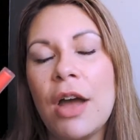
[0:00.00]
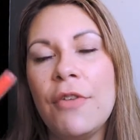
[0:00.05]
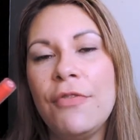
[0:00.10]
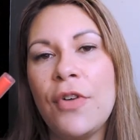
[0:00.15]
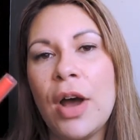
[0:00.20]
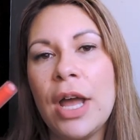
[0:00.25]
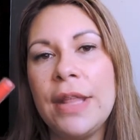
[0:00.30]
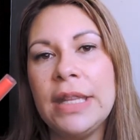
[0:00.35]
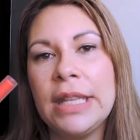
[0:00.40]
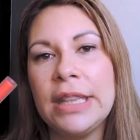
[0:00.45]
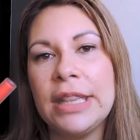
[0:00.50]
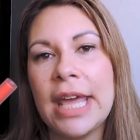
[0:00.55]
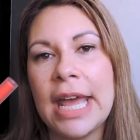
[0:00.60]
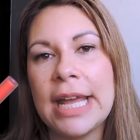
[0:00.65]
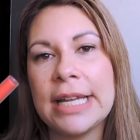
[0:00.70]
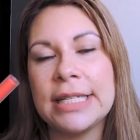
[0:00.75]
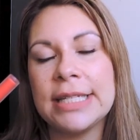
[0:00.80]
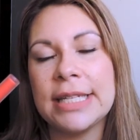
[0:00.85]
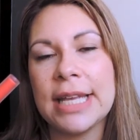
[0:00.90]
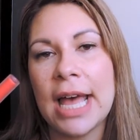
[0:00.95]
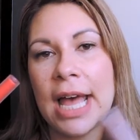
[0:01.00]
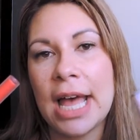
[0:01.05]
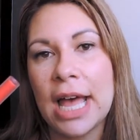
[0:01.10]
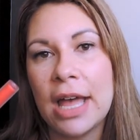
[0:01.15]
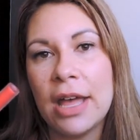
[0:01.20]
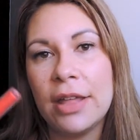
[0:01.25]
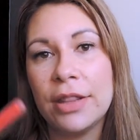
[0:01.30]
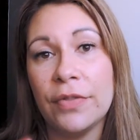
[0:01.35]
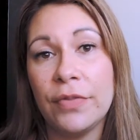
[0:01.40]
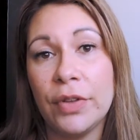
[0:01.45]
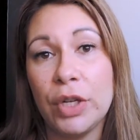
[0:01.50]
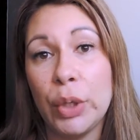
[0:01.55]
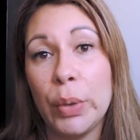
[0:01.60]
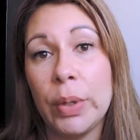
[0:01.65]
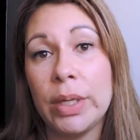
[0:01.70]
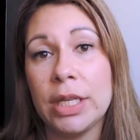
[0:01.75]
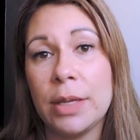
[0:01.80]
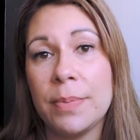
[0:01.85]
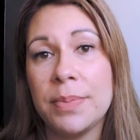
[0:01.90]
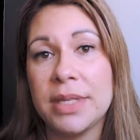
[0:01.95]
I find that the
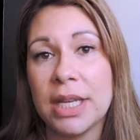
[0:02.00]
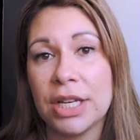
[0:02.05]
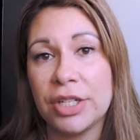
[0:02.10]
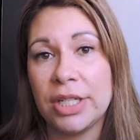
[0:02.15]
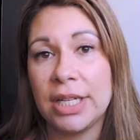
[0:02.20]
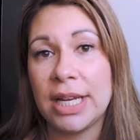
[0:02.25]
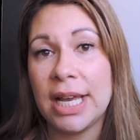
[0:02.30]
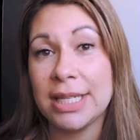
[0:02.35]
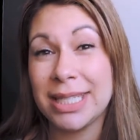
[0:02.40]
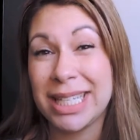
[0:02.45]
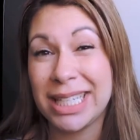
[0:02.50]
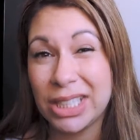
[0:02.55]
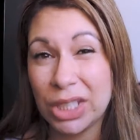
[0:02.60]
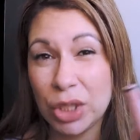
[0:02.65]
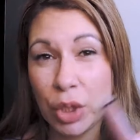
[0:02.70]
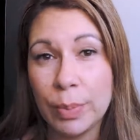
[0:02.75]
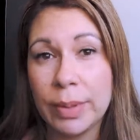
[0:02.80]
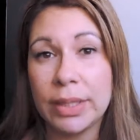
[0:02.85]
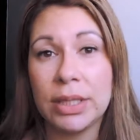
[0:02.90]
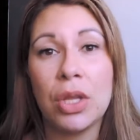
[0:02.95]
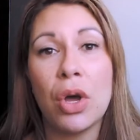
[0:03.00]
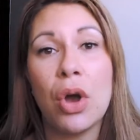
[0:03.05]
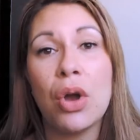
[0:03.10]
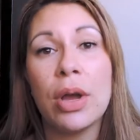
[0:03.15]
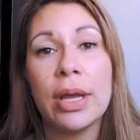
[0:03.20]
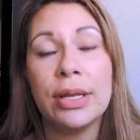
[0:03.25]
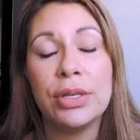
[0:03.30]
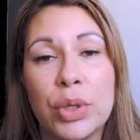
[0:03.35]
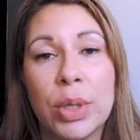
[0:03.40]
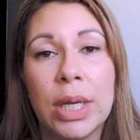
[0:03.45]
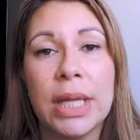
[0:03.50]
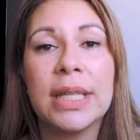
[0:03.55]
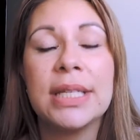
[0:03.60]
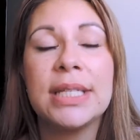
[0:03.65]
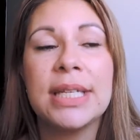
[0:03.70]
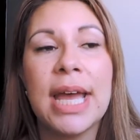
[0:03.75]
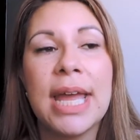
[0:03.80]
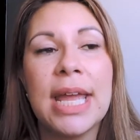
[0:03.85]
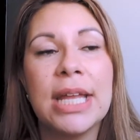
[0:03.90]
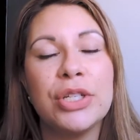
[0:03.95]
Velourlips actually last a little bit longer during
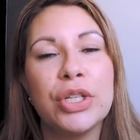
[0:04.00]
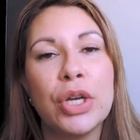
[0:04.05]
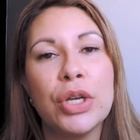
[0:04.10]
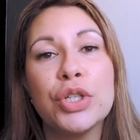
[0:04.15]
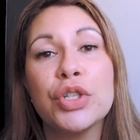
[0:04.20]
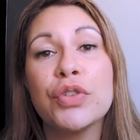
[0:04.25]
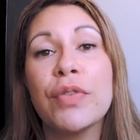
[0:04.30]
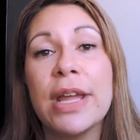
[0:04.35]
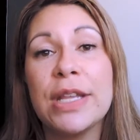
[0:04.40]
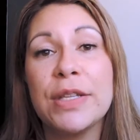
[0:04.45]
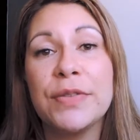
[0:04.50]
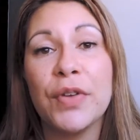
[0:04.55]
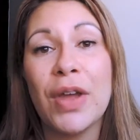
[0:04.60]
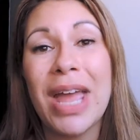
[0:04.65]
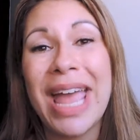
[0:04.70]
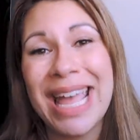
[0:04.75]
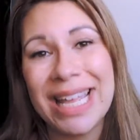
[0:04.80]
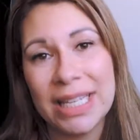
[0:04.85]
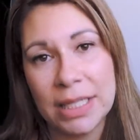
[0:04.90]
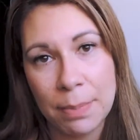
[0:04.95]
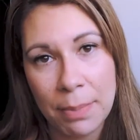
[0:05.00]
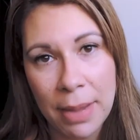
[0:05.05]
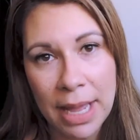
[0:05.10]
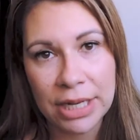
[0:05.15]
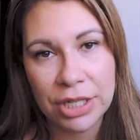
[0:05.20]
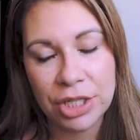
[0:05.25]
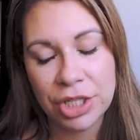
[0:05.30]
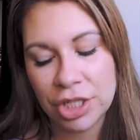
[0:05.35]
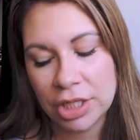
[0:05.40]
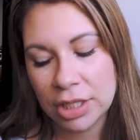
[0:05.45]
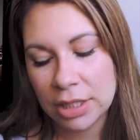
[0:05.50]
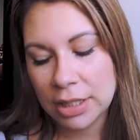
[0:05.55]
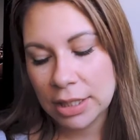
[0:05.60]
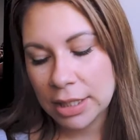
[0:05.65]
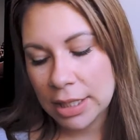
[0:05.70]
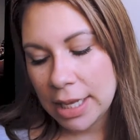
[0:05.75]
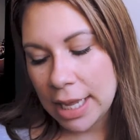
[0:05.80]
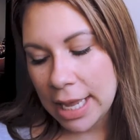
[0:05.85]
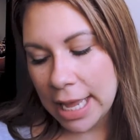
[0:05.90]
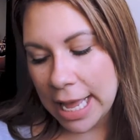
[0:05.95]
the day and don't transfer as much
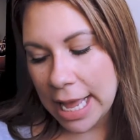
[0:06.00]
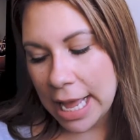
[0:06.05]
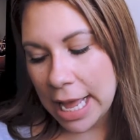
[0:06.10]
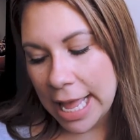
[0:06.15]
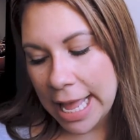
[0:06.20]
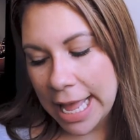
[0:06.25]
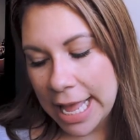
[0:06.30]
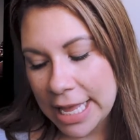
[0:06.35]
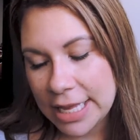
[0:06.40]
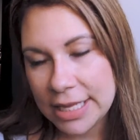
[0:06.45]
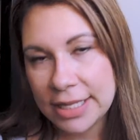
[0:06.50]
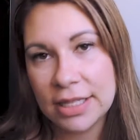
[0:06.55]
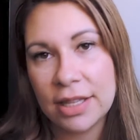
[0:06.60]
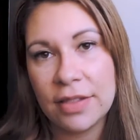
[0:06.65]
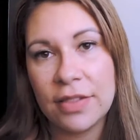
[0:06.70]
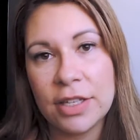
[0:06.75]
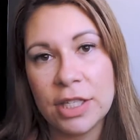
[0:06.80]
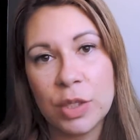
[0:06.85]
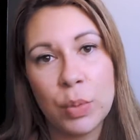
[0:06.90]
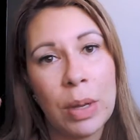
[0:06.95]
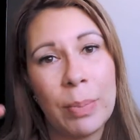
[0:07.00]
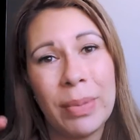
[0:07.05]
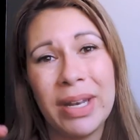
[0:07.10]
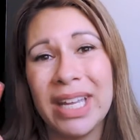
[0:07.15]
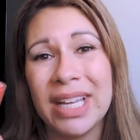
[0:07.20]
as this one.